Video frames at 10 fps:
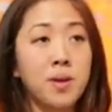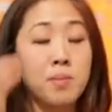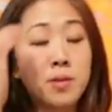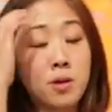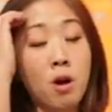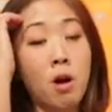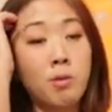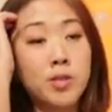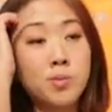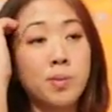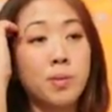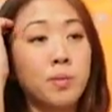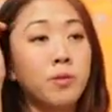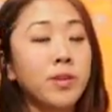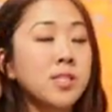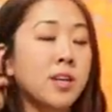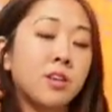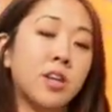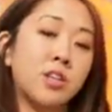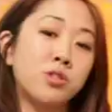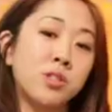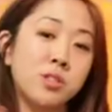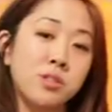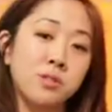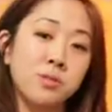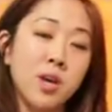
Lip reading: but there are always people moving to other countries to